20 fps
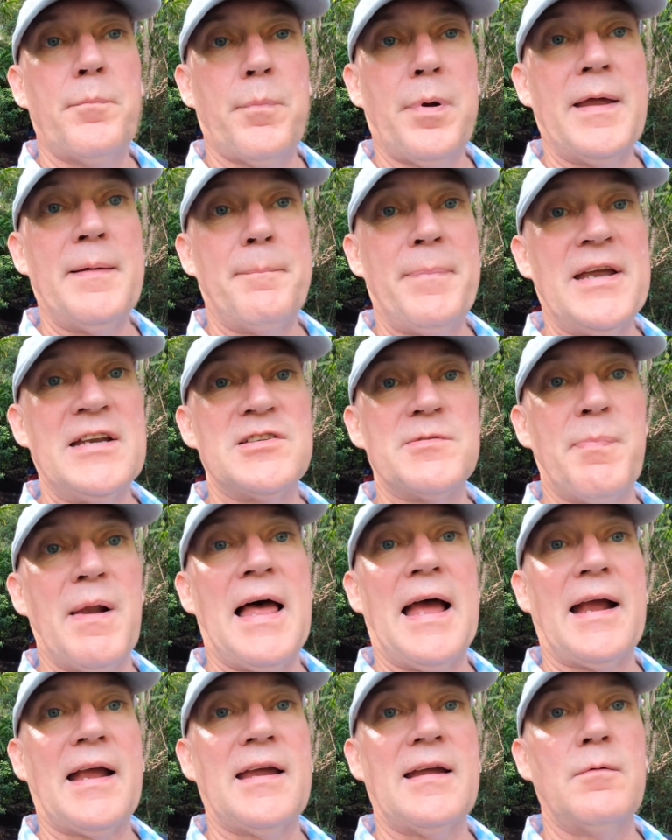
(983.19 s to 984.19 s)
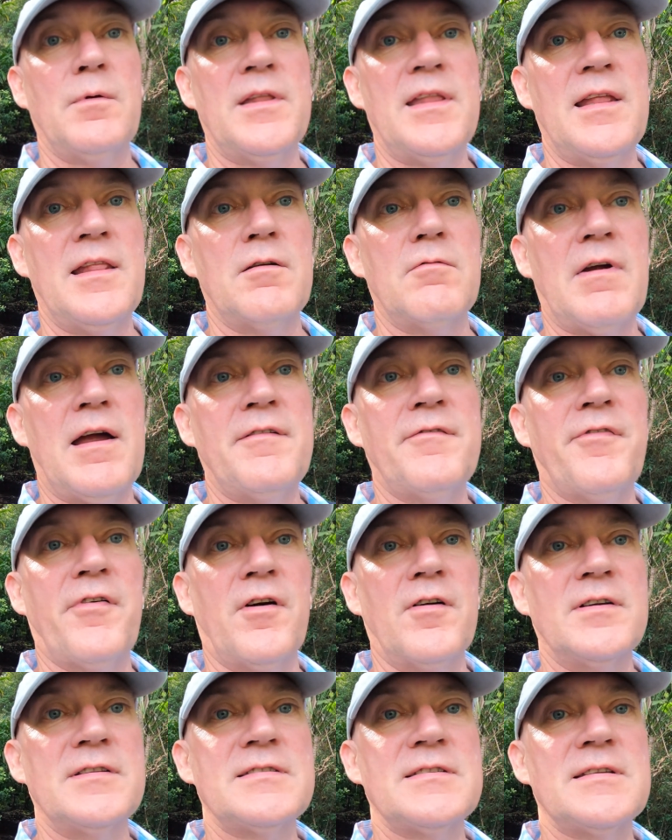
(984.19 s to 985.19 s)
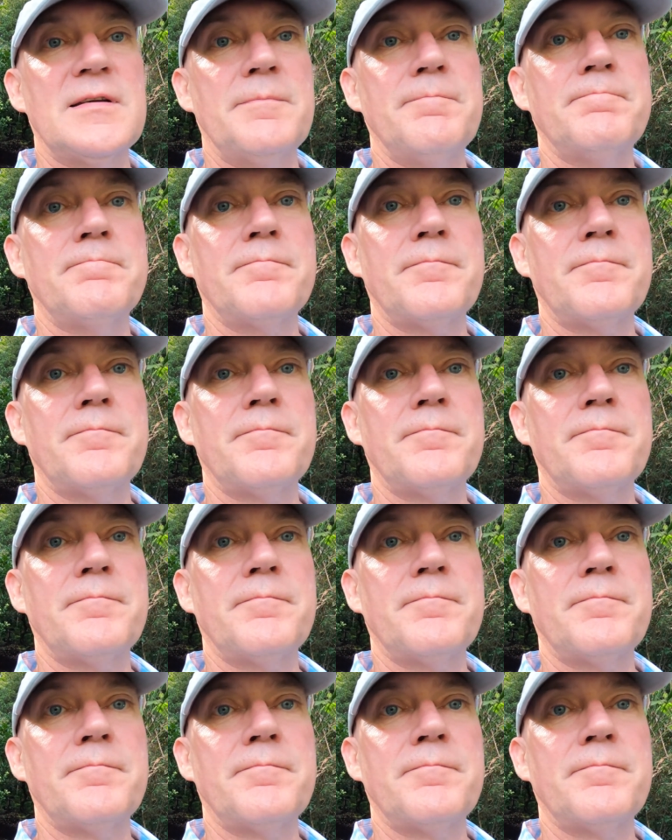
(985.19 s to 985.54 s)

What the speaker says: pitch black within the rainforest.